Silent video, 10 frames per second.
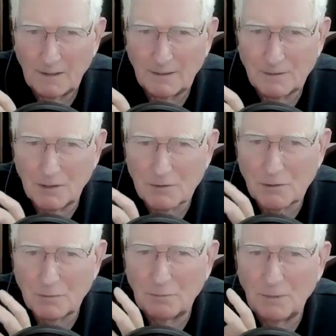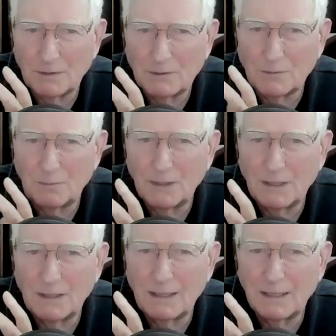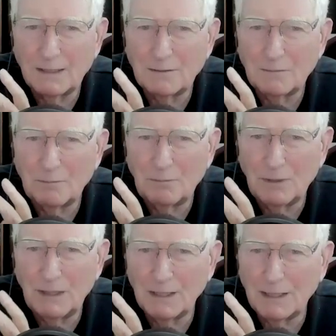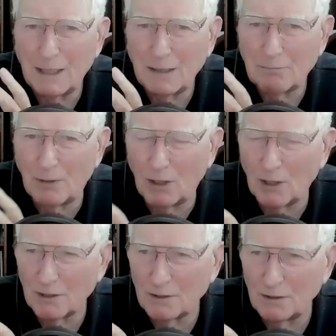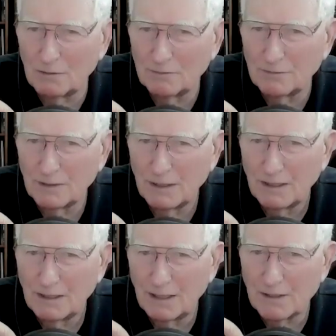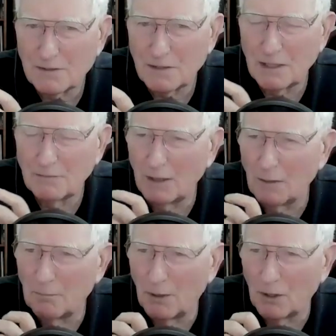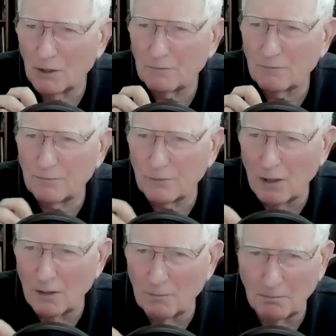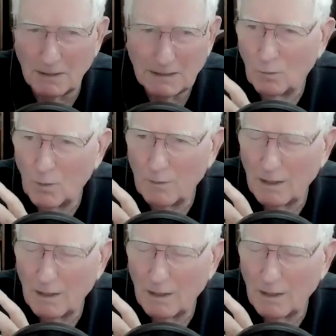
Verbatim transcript: It, it's to be, to begin being a part of instead of apart from. We